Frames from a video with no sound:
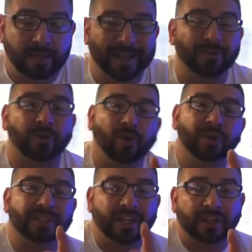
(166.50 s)
I don't call
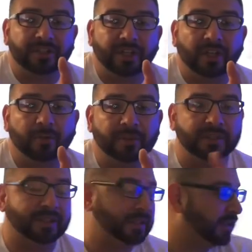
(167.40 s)
this a gun channel, but
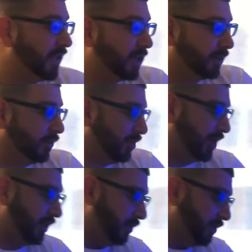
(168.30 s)
this is a tactical
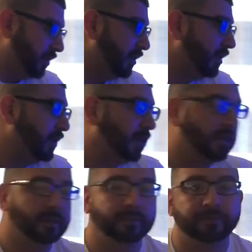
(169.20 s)
channel,
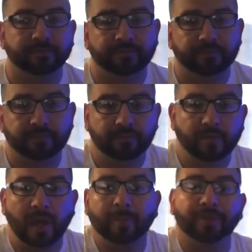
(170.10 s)

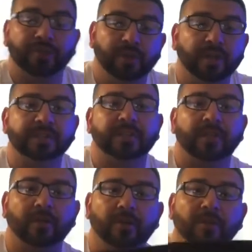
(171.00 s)
I put two guns in the
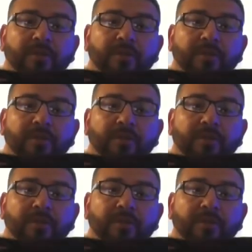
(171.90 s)
logo.